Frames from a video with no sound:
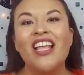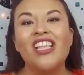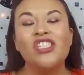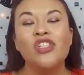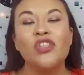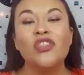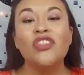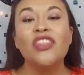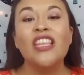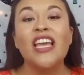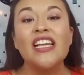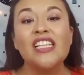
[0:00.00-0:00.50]
So
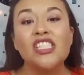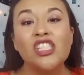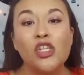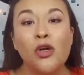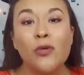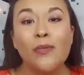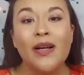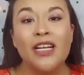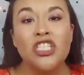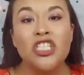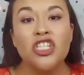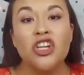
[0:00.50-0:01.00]
thanks so
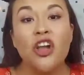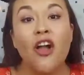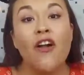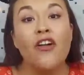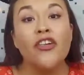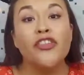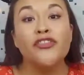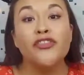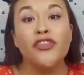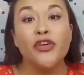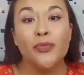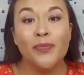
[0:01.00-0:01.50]
much
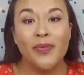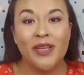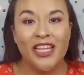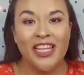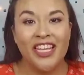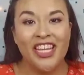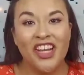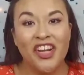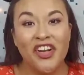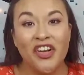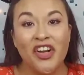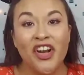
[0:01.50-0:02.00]
for
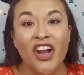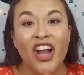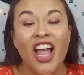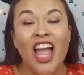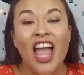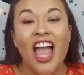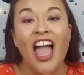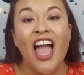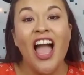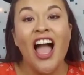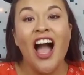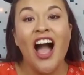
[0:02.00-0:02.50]
being here.
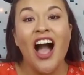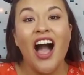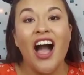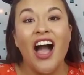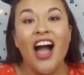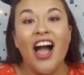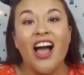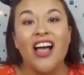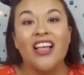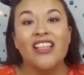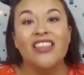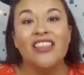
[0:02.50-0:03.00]

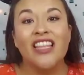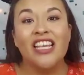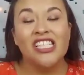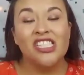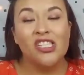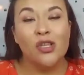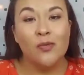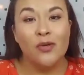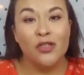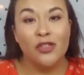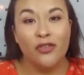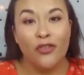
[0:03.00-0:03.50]
Thanks
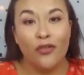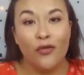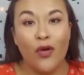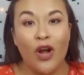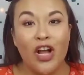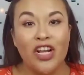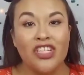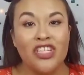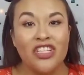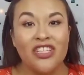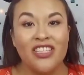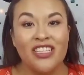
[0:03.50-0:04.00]
so much for
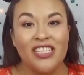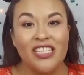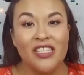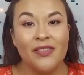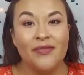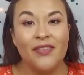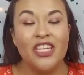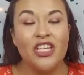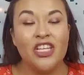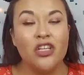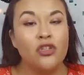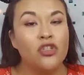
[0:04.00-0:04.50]
watching these
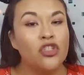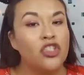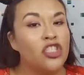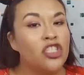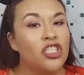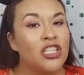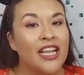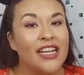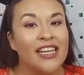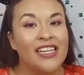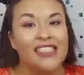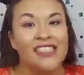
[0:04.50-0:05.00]
videos.
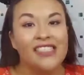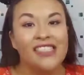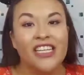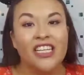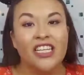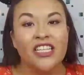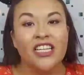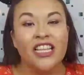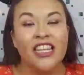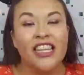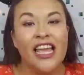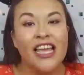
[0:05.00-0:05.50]
Like I
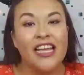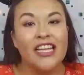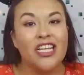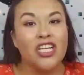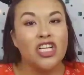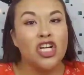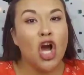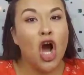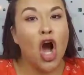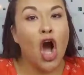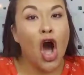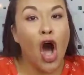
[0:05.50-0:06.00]
said,
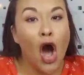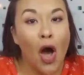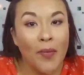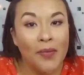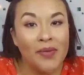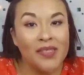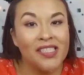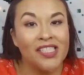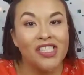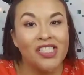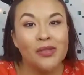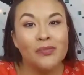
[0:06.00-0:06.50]
like,
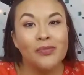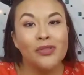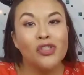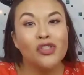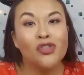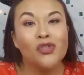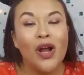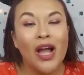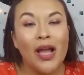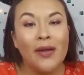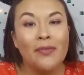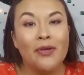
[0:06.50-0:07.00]
comment,
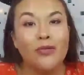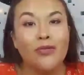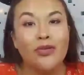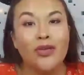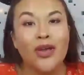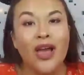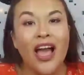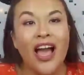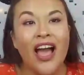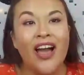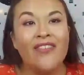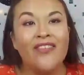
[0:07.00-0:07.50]
subscribe if
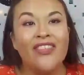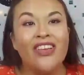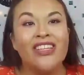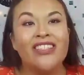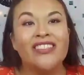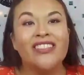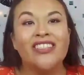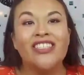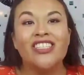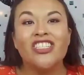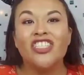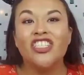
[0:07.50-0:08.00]
you
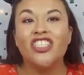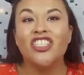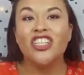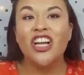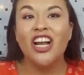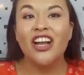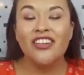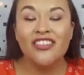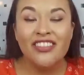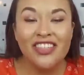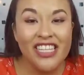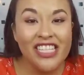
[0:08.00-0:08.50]
haven't.
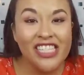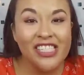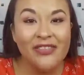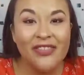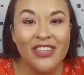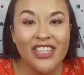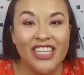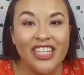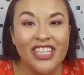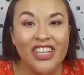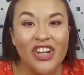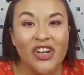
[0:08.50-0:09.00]
Share these
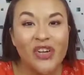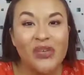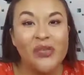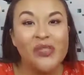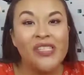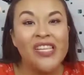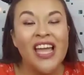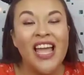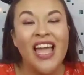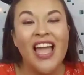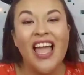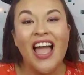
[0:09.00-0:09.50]

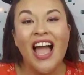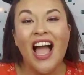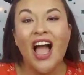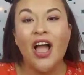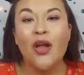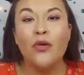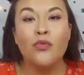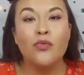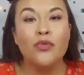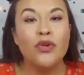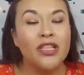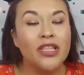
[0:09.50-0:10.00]
videos. I
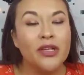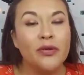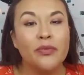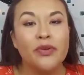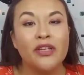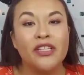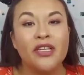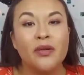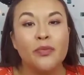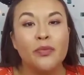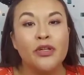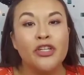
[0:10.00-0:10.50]
really,
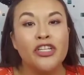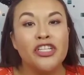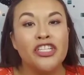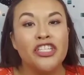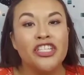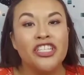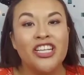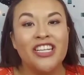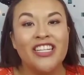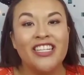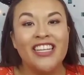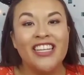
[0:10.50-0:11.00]
really
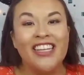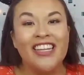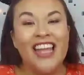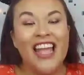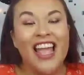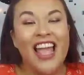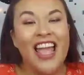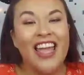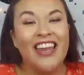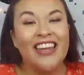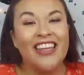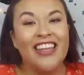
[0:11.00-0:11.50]
appreciate it.
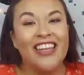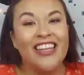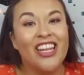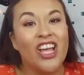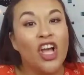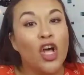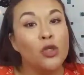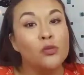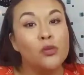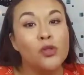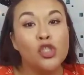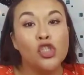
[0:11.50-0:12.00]
And it
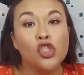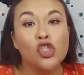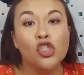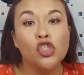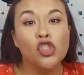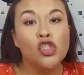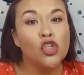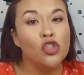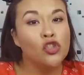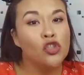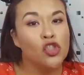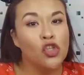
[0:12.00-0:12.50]
helps
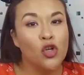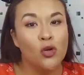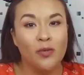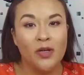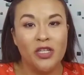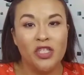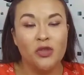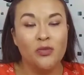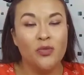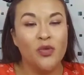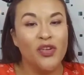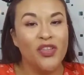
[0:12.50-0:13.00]
so
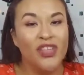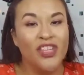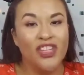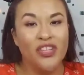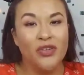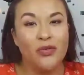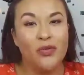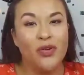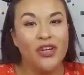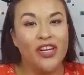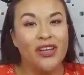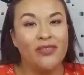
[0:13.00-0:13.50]
much more than
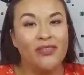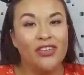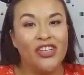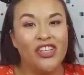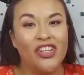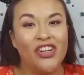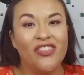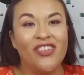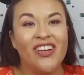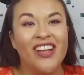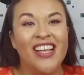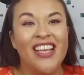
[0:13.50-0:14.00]
you would ever
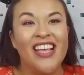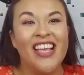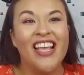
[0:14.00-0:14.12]
know.